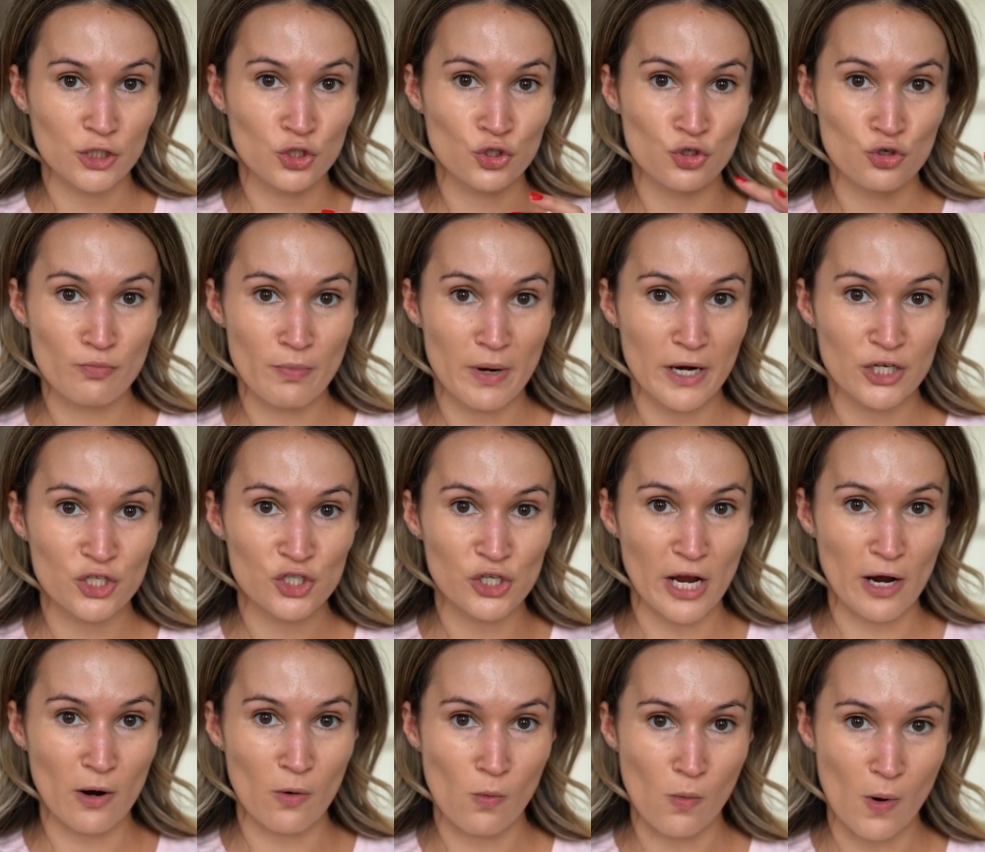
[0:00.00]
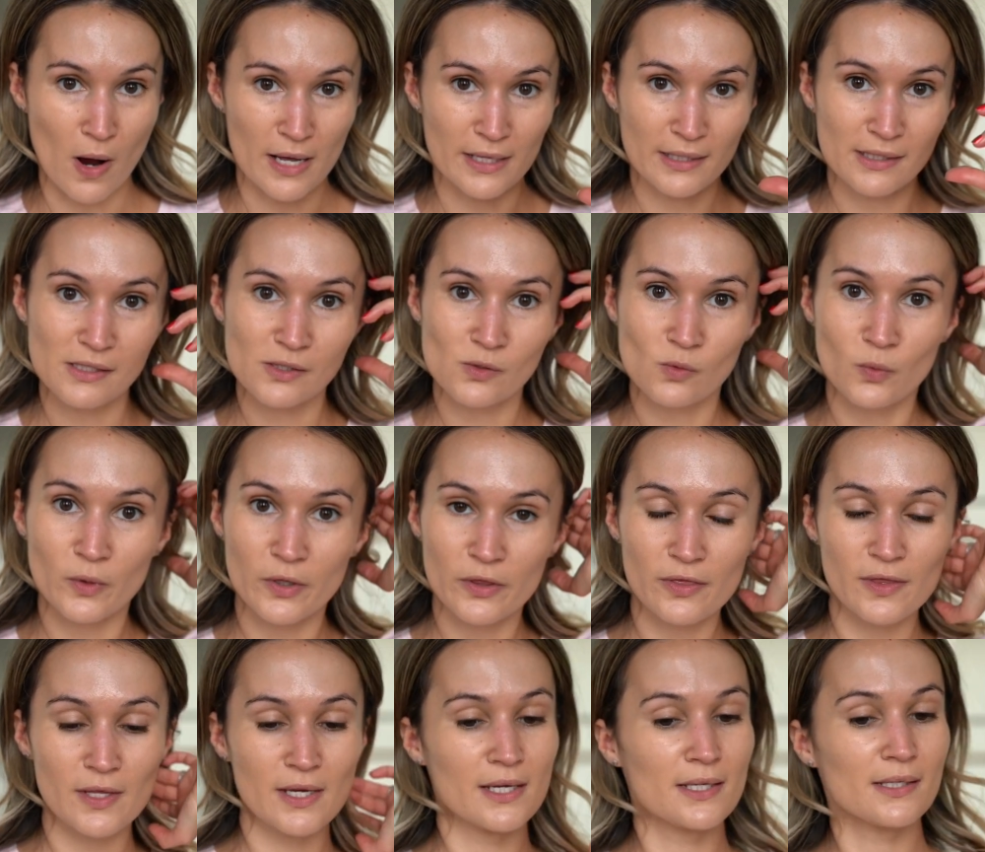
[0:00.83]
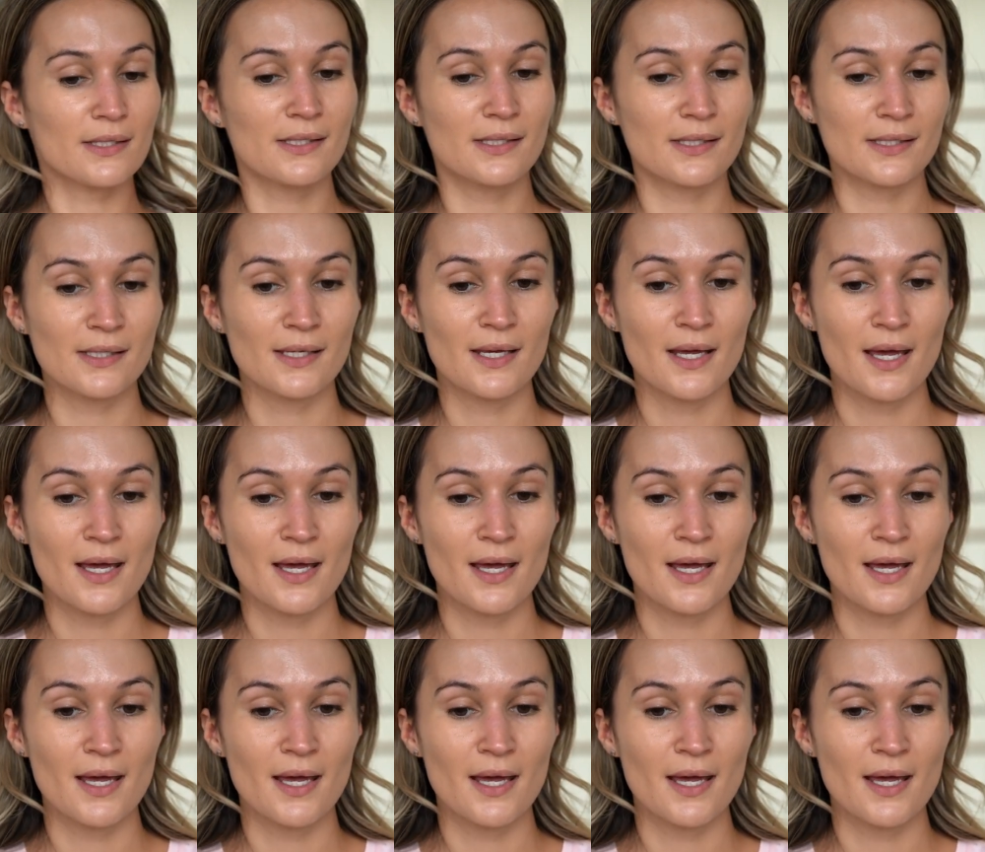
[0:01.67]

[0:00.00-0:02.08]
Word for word: too much at once with this,